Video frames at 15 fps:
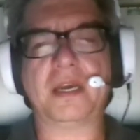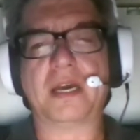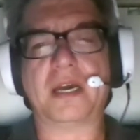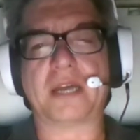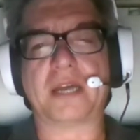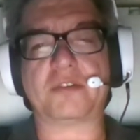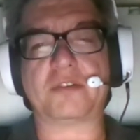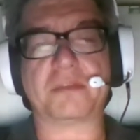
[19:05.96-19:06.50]

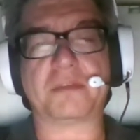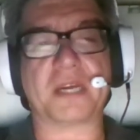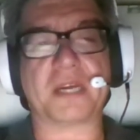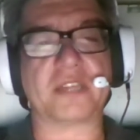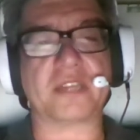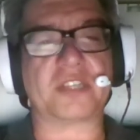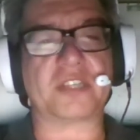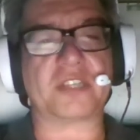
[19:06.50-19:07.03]
I do
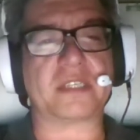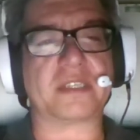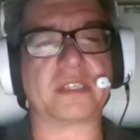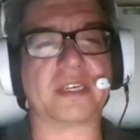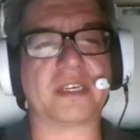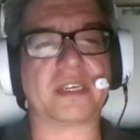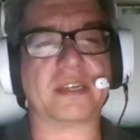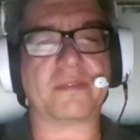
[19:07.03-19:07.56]
apologize
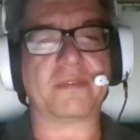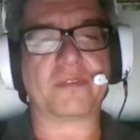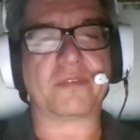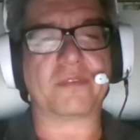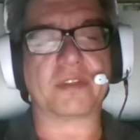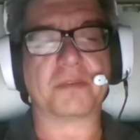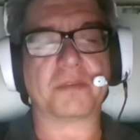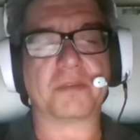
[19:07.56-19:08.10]
again
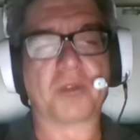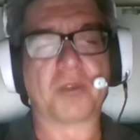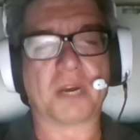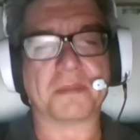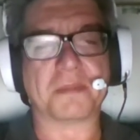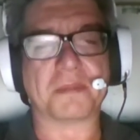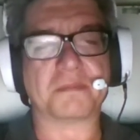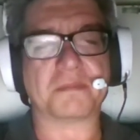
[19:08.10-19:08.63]
for the
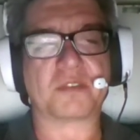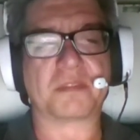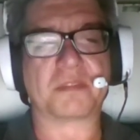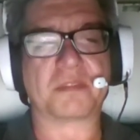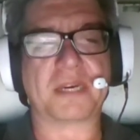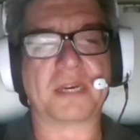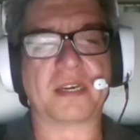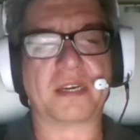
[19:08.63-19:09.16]
problems with
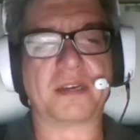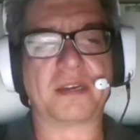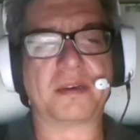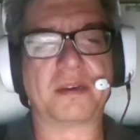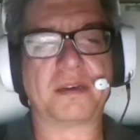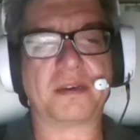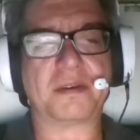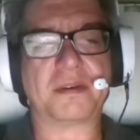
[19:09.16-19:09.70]
my
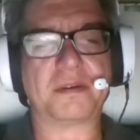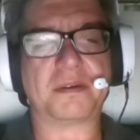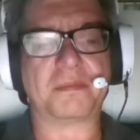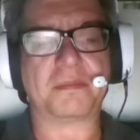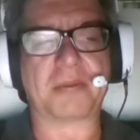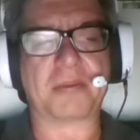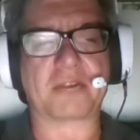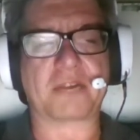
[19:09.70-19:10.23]

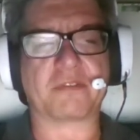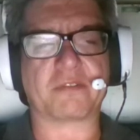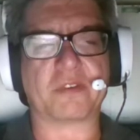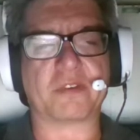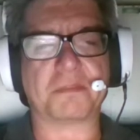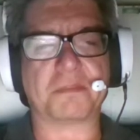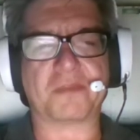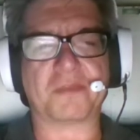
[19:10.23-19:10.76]

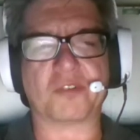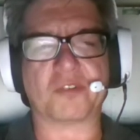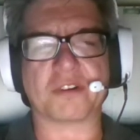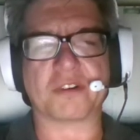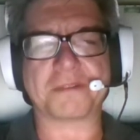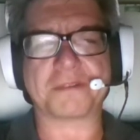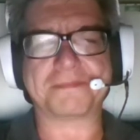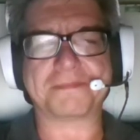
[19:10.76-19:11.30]
microphone
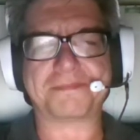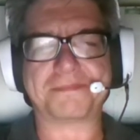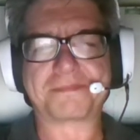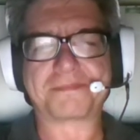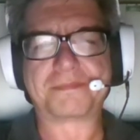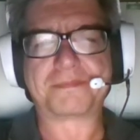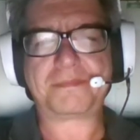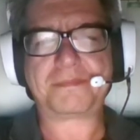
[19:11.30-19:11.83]
before.
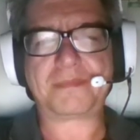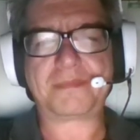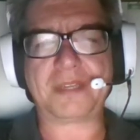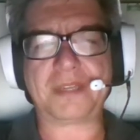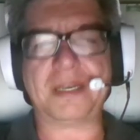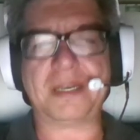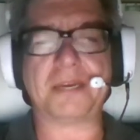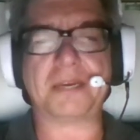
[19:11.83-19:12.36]

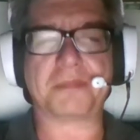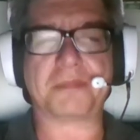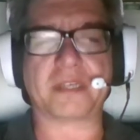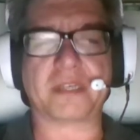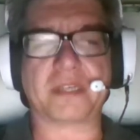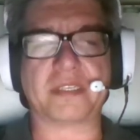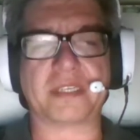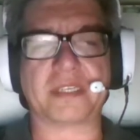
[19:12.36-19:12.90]
I
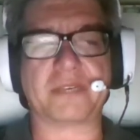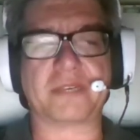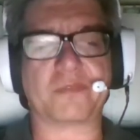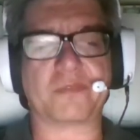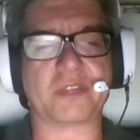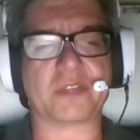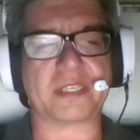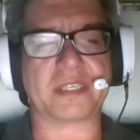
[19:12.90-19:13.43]
plugged it in
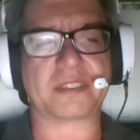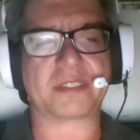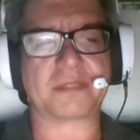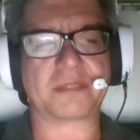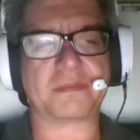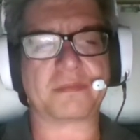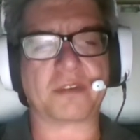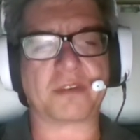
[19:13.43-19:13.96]
for
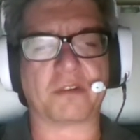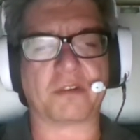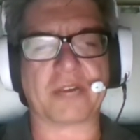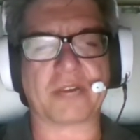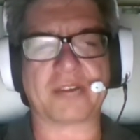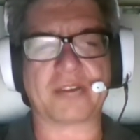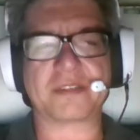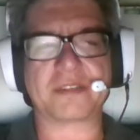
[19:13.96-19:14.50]
this go
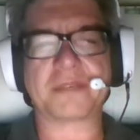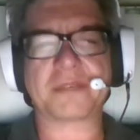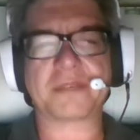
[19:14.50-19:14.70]
round.